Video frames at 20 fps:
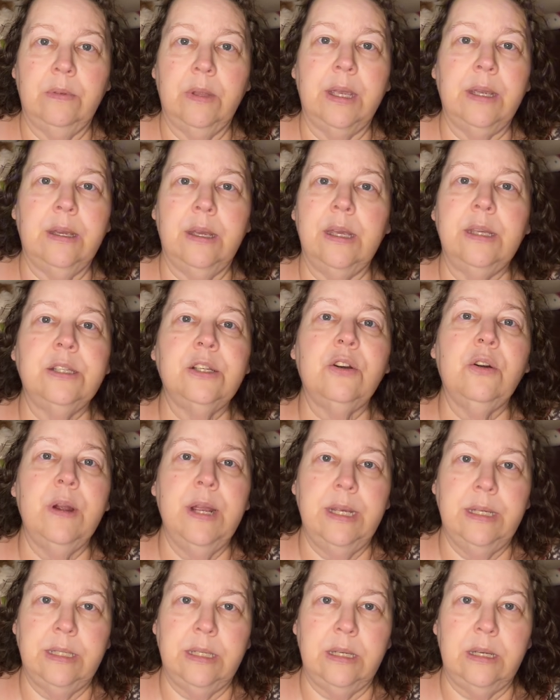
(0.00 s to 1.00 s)
Like, it's
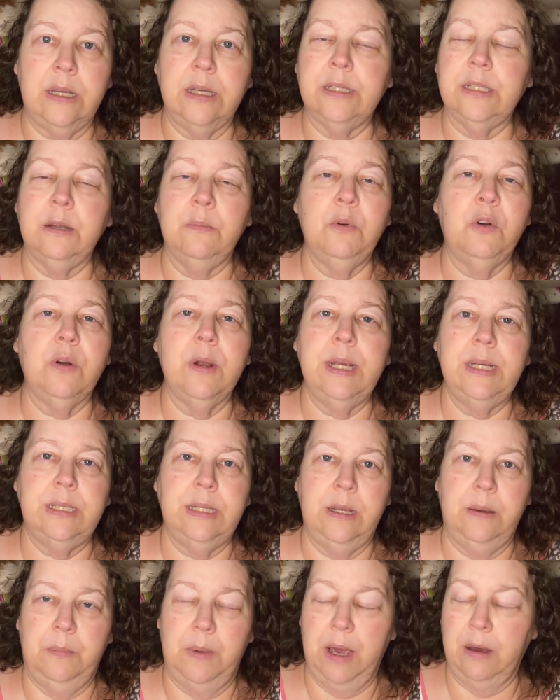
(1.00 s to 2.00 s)
crazy. It's some
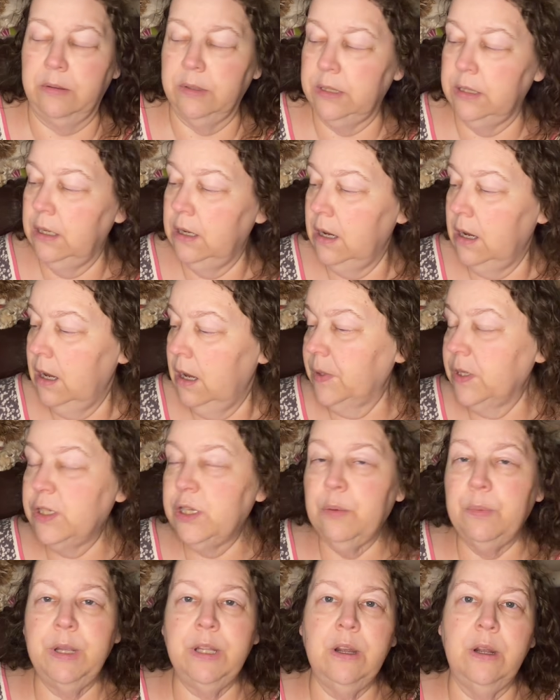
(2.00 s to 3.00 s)
crazy amount. So
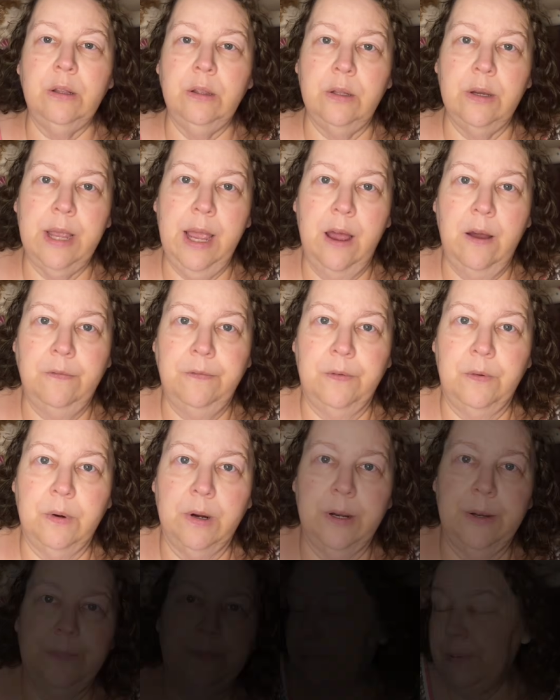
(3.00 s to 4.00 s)
we know to look out for it.